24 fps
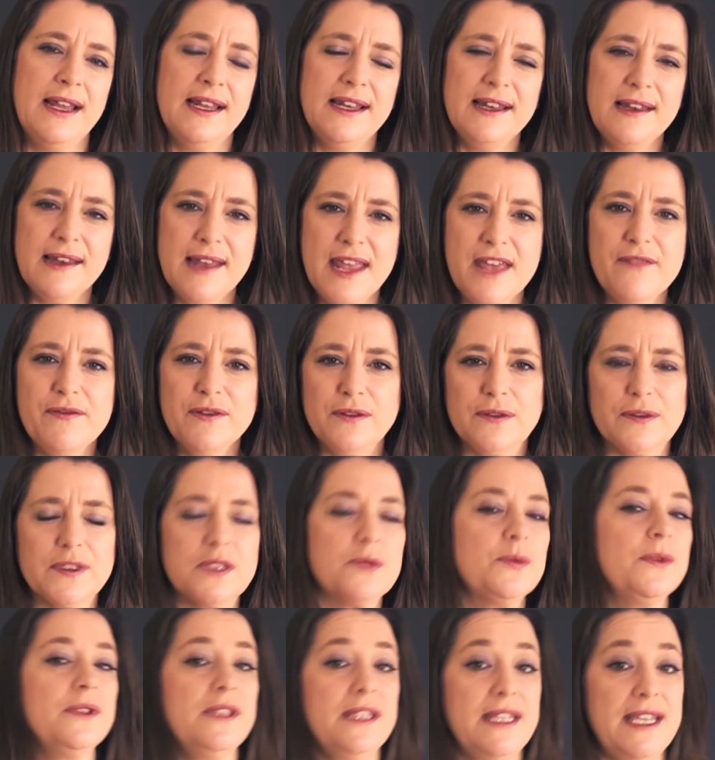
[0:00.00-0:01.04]

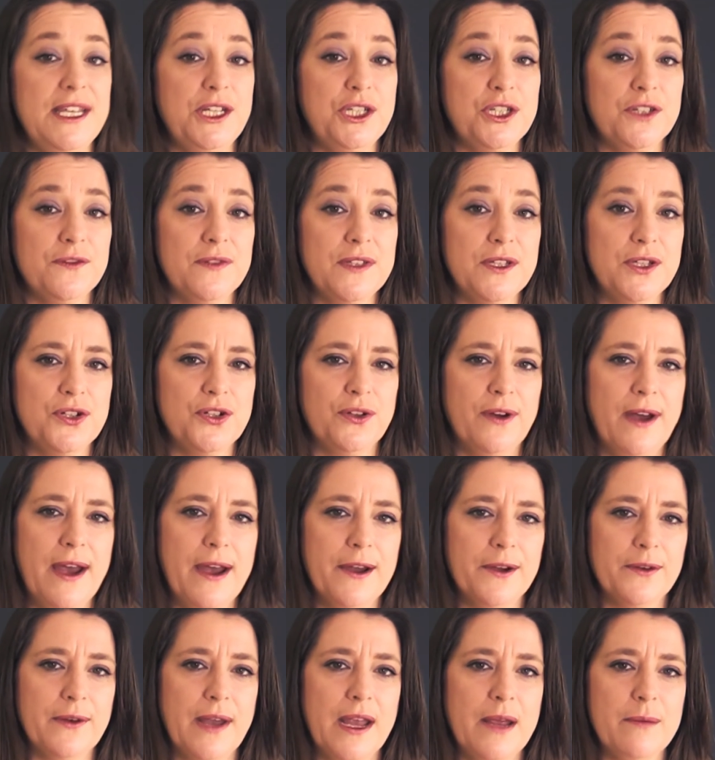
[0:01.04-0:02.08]
levels with each of these
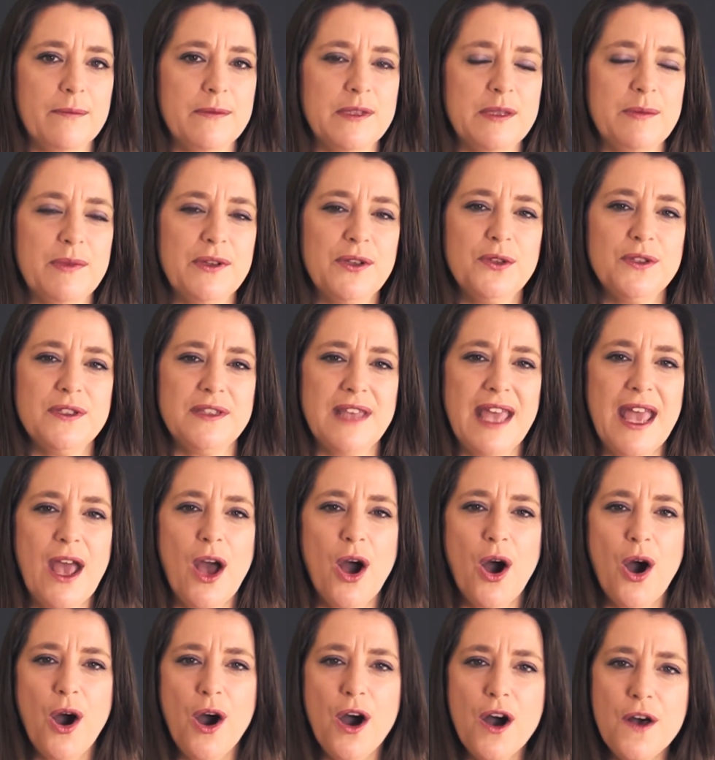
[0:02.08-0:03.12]
trigrams because
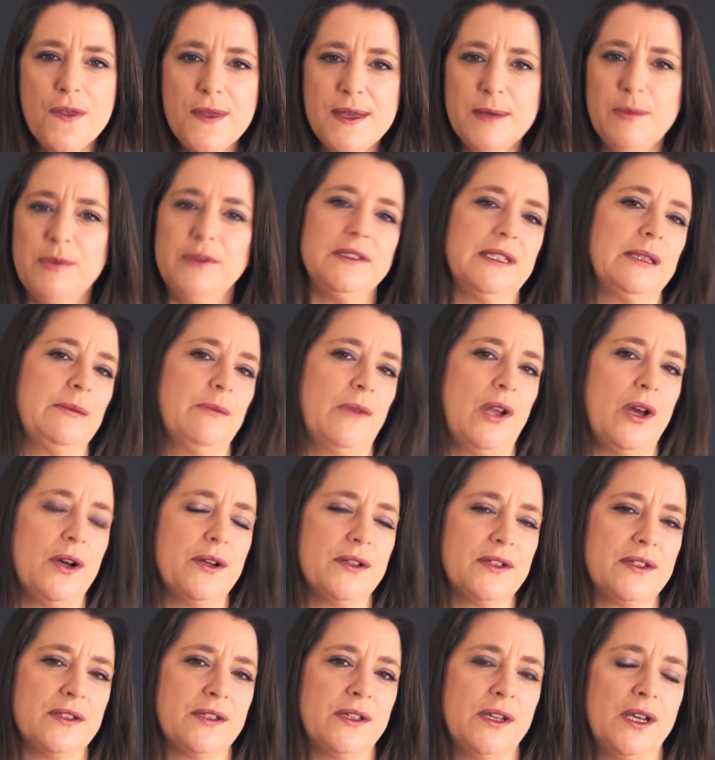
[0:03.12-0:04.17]
they are the building
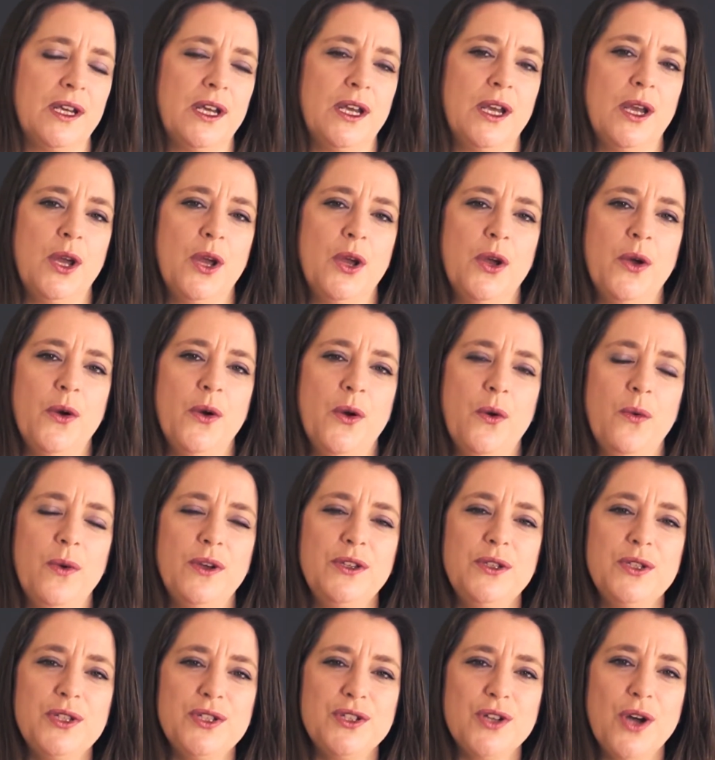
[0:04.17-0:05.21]
blocks.
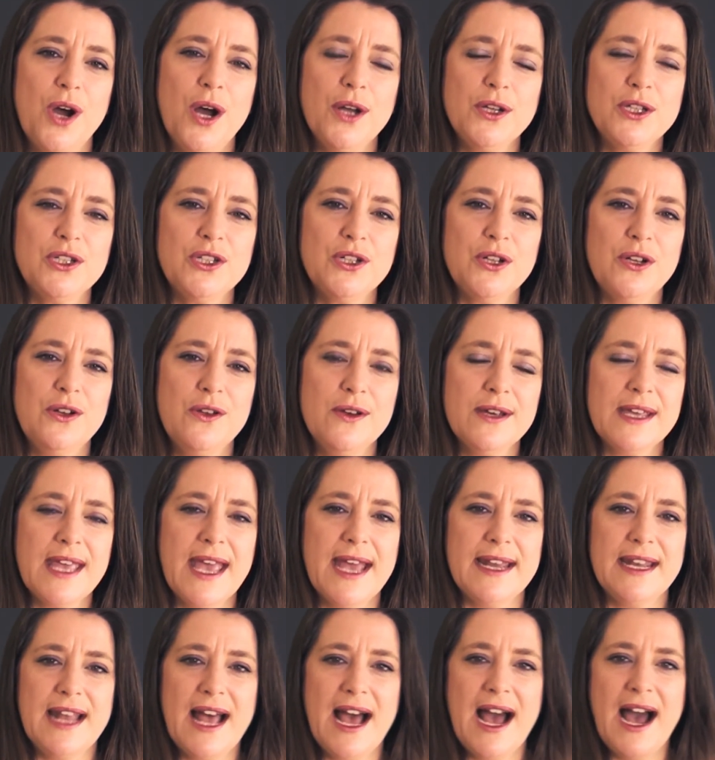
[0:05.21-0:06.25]
When you start to look
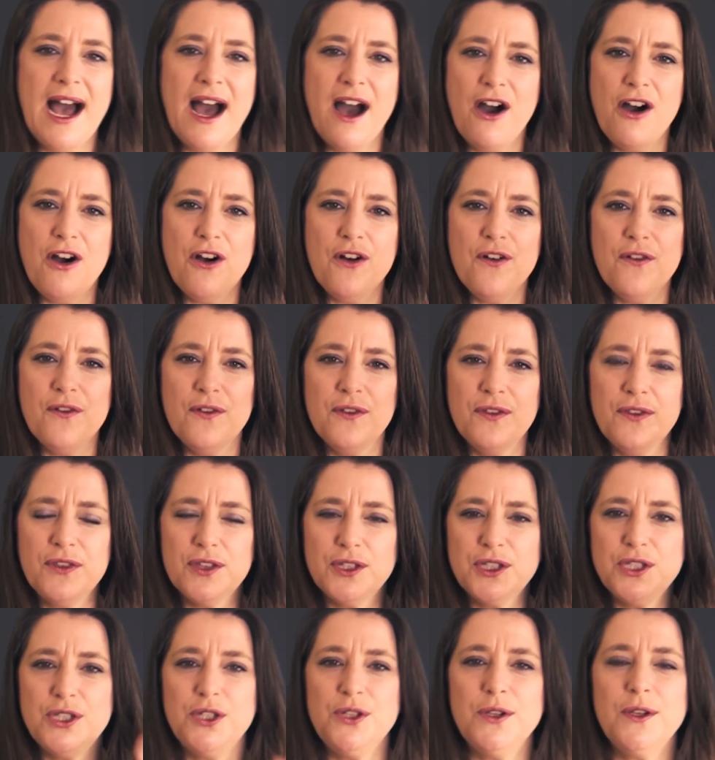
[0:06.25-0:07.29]
at how
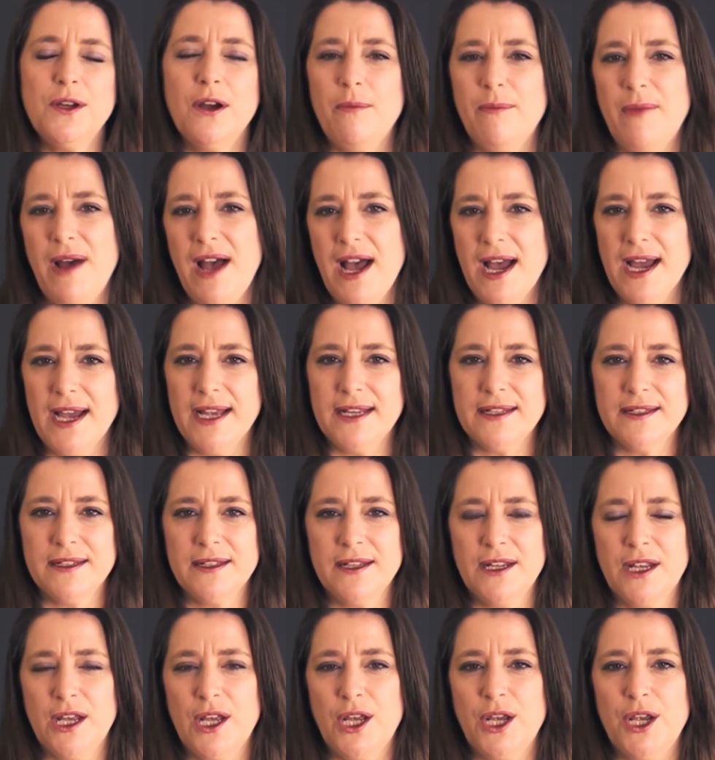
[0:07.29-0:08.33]
the two combine,
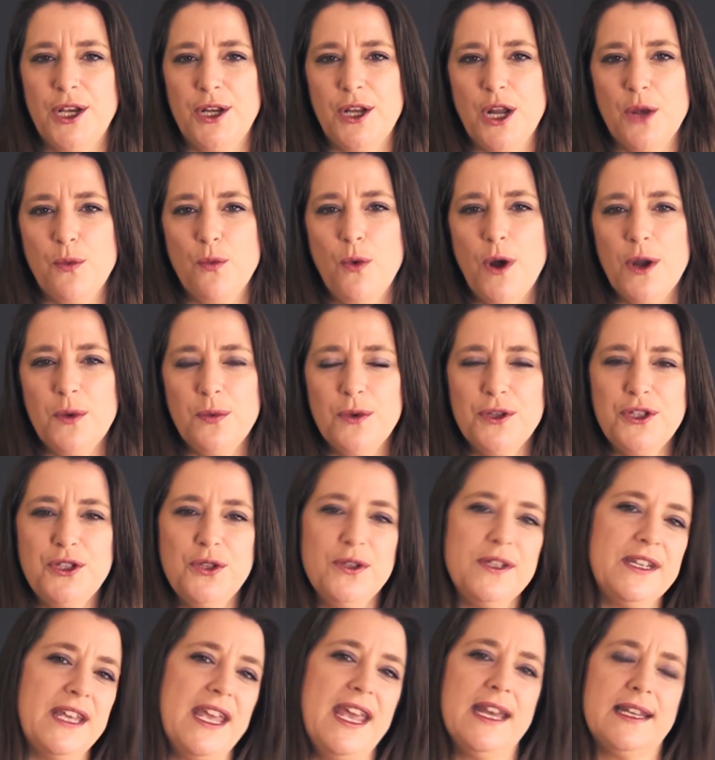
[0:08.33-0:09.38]
what would
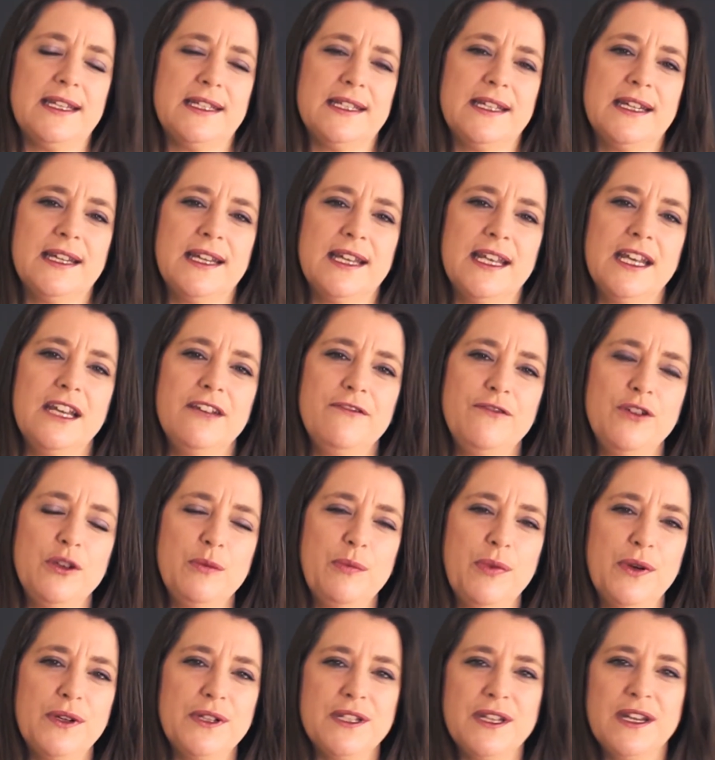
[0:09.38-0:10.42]
you get if you
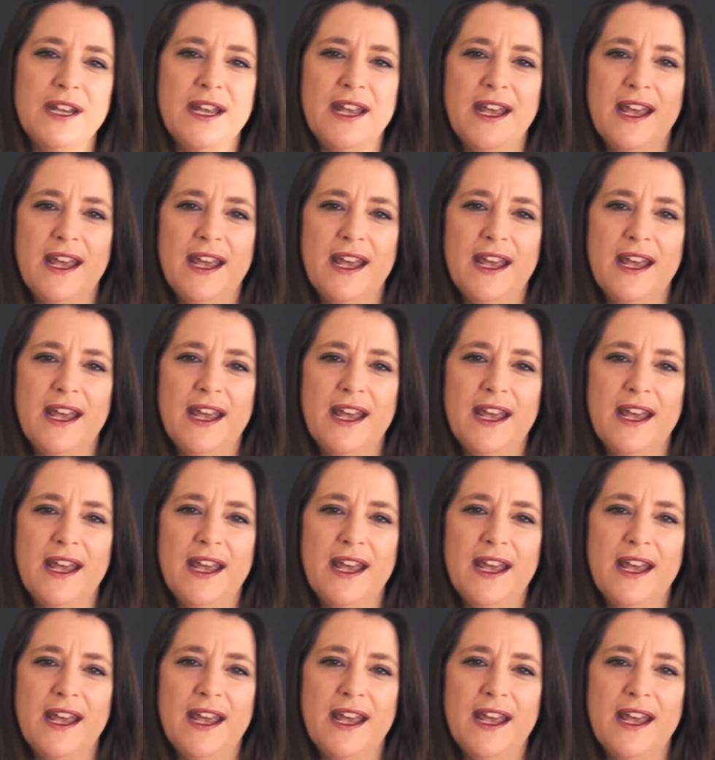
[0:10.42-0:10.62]
put